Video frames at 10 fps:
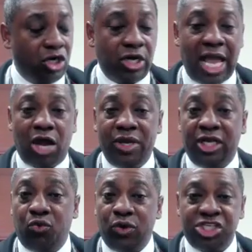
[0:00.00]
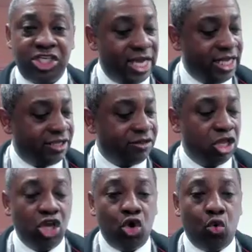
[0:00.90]
how it originated.
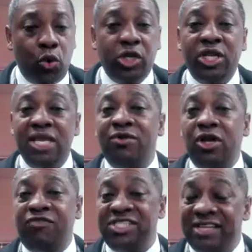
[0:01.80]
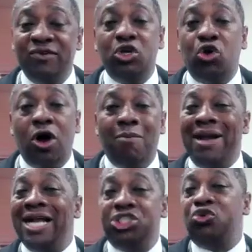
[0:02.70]
We don't even know if he's even going
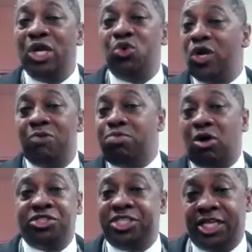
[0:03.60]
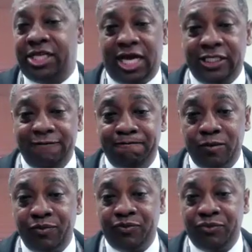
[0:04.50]
back to a real person or not.
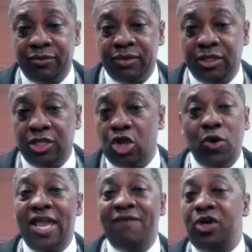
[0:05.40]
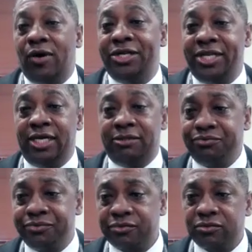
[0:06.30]
We have no idea.
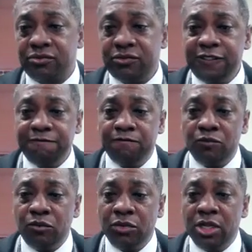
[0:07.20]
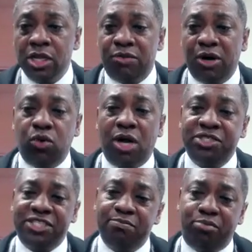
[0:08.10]
But what
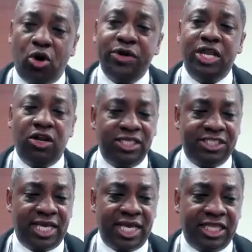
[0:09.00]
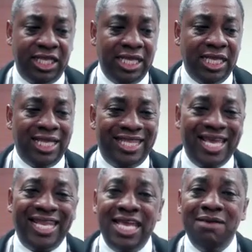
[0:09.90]
was important here is that
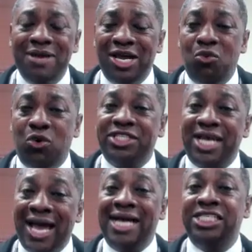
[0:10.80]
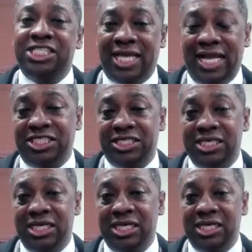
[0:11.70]
that email was hijacked
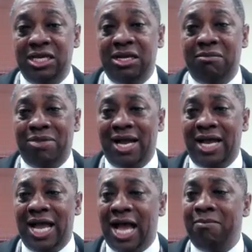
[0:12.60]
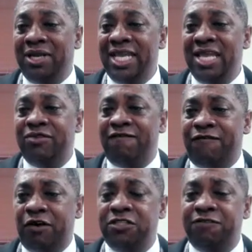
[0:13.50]
by, I believe, the
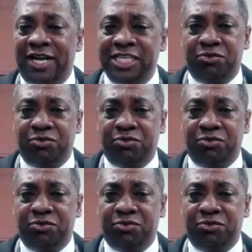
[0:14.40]
first Vice